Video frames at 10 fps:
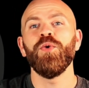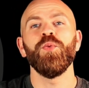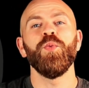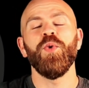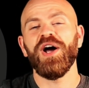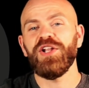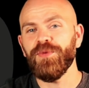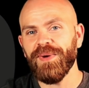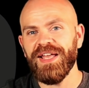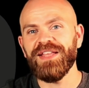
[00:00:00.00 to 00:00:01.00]
While
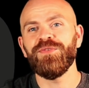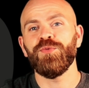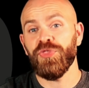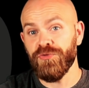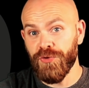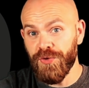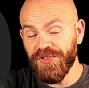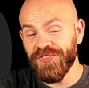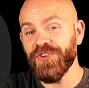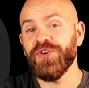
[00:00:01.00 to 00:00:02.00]
you're playing through
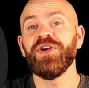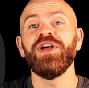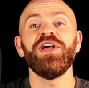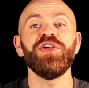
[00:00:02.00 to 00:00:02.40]
the song,